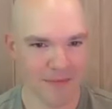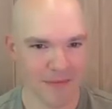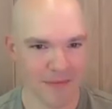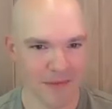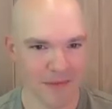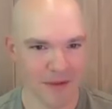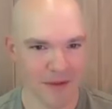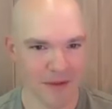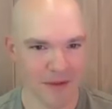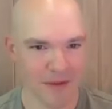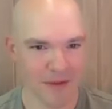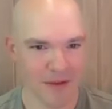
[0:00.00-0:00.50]

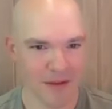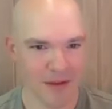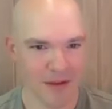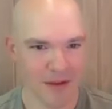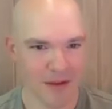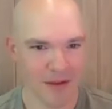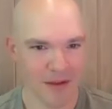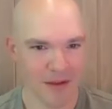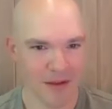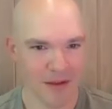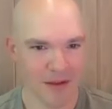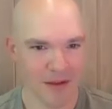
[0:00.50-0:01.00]

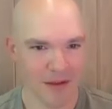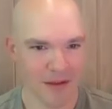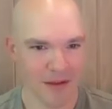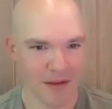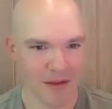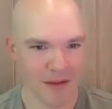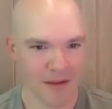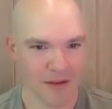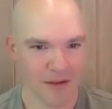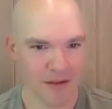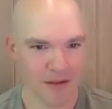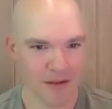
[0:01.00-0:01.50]

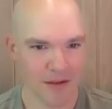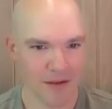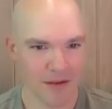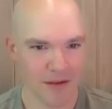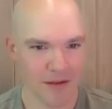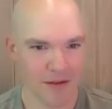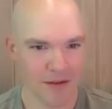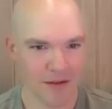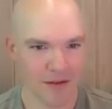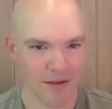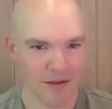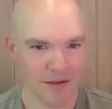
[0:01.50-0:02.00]

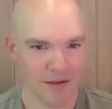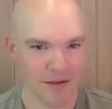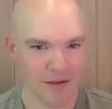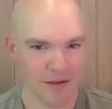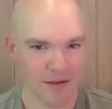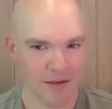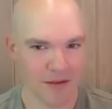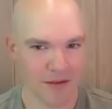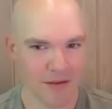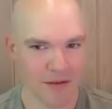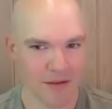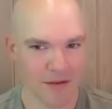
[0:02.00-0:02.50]

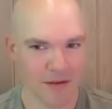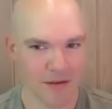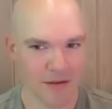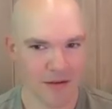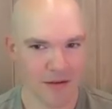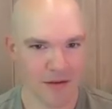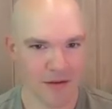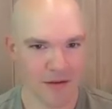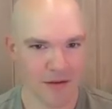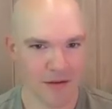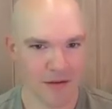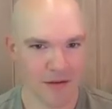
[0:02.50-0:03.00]

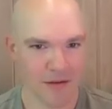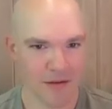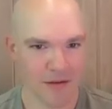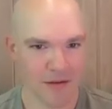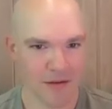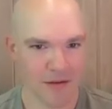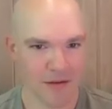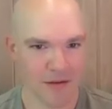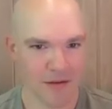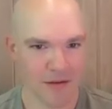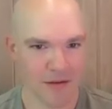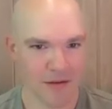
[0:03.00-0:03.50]

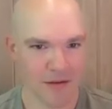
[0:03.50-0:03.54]
(silent)